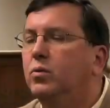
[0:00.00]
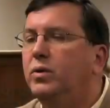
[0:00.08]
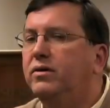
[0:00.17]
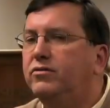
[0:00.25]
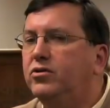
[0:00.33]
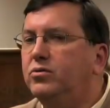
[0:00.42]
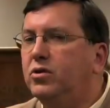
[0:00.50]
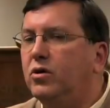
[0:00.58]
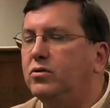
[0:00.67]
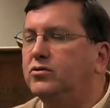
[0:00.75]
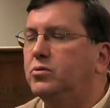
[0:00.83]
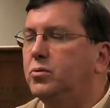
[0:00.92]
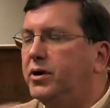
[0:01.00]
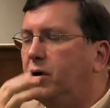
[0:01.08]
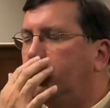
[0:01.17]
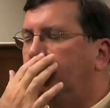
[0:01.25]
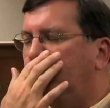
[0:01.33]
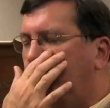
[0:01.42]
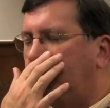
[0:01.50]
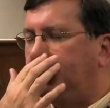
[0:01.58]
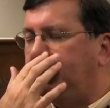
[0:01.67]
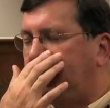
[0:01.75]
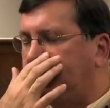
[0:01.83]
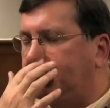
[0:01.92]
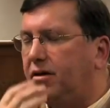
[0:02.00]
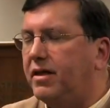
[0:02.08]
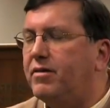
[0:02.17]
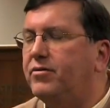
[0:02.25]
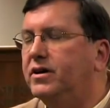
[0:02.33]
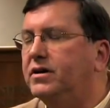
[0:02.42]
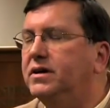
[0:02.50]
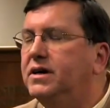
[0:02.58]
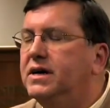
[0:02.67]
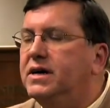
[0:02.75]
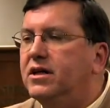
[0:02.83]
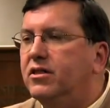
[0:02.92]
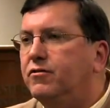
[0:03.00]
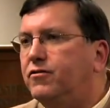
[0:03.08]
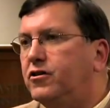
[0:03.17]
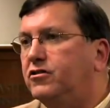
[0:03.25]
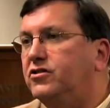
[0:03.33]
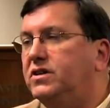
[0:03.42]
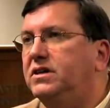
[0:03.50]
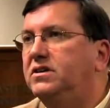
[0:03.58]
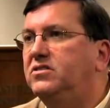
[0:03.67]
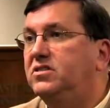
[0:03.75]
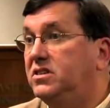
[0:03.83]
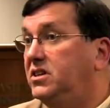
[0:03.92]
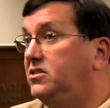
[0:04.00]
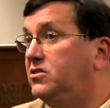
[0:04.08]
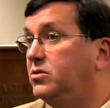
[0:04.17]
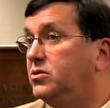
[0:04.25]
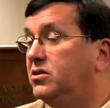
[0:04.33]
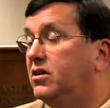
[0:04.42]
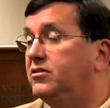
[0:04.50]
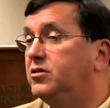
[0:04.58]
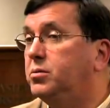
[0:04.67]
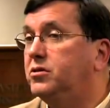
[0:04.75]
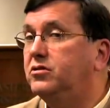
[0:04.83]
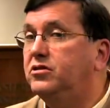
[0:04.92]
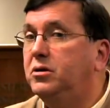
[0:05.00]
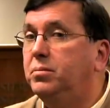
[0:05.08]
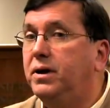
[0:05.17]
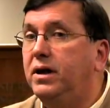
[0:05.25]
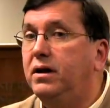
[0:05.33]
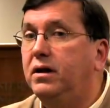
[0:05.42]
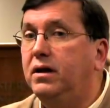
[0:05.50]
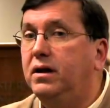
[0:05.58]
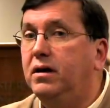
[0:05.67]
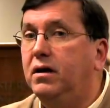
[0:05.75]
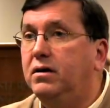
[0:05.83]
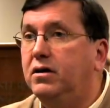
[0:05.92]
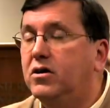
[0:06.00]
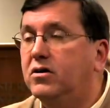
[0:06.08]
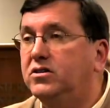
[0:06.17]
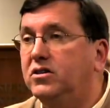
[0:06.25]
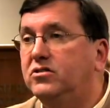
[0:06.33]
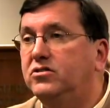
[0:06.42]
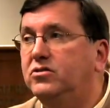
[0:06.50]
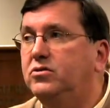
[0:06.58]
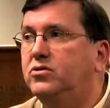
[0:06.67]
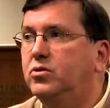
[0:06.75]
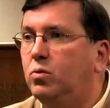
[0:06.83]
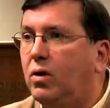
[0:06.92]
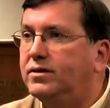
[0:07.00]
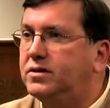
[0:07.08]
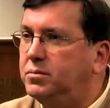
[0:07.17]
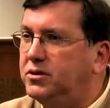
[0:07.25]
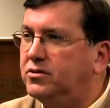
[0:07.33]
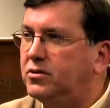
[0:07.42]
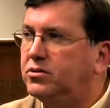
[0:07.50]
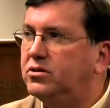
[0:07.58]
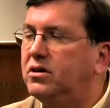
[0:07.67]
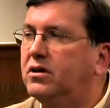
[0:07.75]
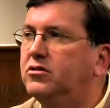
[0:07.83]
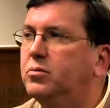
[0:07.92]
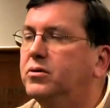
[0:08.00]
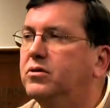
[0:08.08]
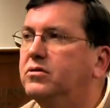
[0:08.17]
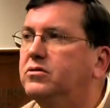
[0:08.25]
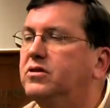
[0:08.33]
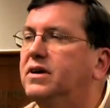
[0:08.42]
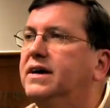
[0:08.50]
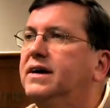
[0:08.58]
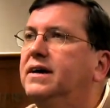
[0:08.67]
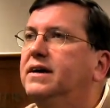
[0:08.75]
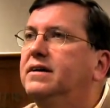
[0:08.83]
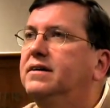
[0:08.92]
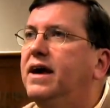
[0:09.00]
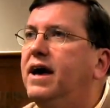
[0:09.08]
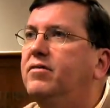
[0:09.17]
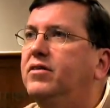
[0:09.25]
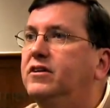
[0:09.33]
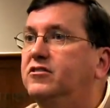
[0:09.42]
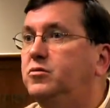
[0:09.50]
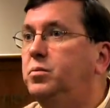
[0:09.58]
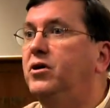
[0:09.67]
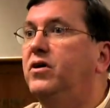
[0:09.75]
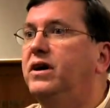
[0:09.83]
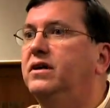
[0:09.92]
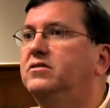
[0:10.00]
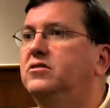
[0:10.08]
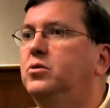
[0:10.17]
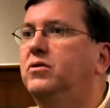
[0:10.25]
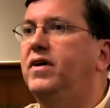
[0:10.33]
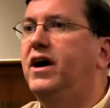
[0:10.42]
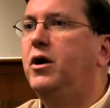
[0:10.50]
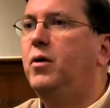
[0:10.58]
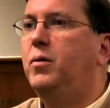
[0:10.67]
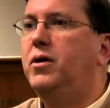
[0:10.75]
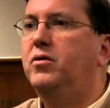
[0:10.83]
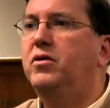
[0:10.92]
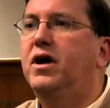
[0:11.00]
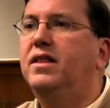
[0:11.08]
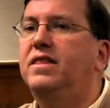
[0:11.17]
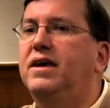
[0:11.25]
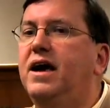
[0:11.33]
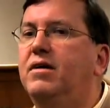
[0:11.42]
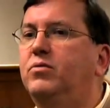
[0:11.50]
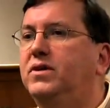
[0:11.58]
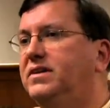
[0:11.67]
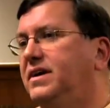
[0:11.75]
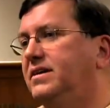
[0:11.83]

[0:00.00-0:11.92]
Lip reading: We have two goals when we go into a place like South Africa. The first is to teach social entrepreneurship and encourage our students who want to be social entrepreneurs to have an experience to evaluate whether or not they have what it